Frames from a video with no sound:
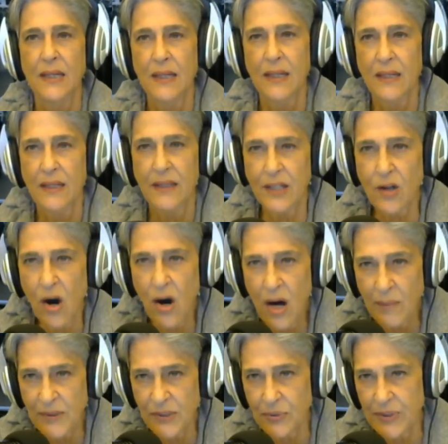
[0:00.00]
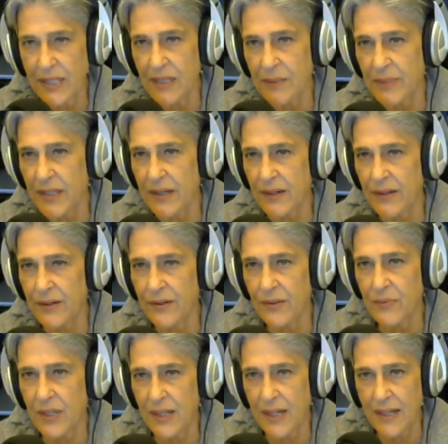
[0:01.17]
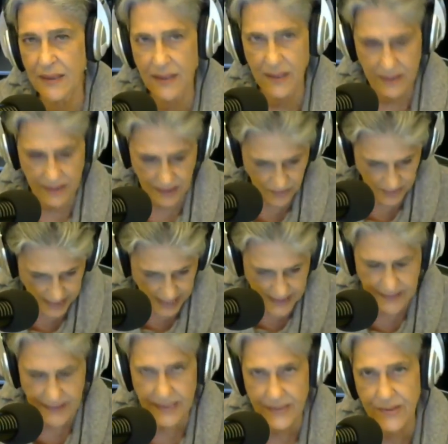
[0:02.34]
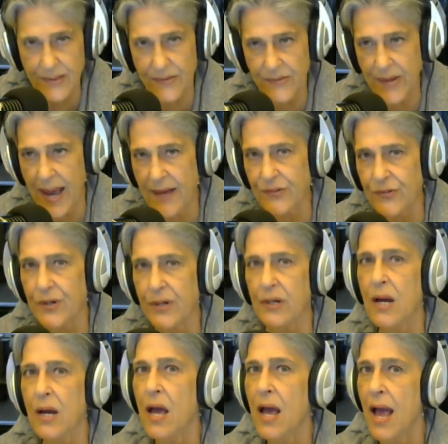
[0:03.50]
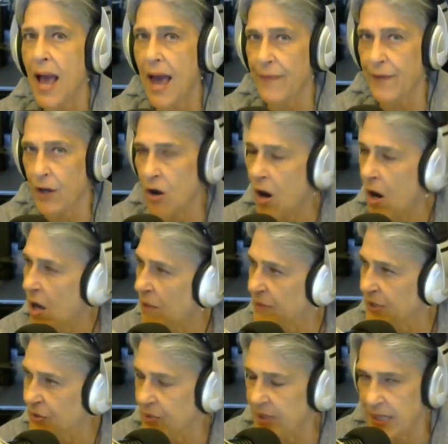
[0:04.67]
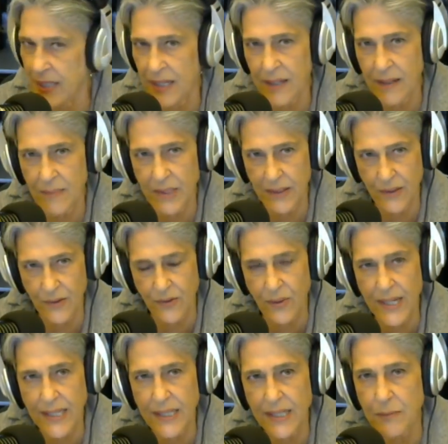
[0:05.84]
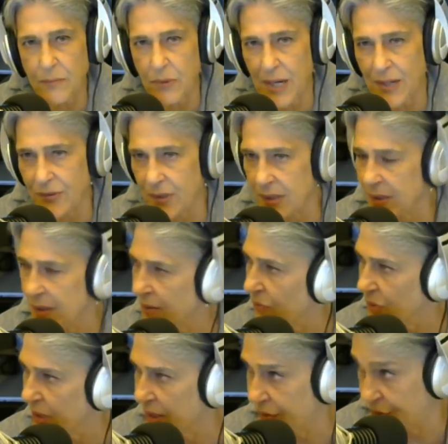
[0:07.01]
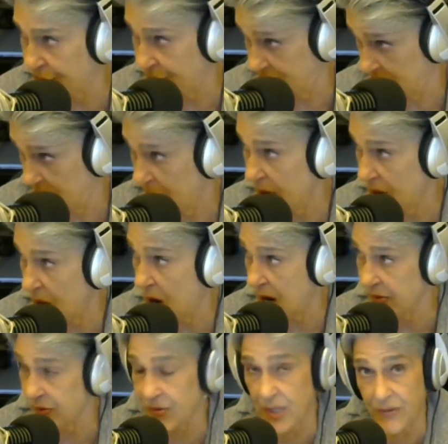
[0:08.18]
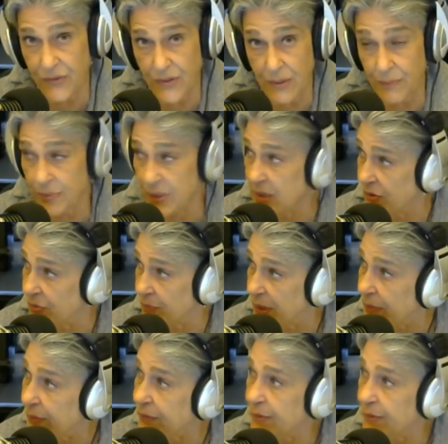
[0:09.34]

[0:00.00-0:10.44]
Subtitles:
The call between him and Erdogan that created this disaster, and the call between him and the Ukrainian president, which caused his impeachment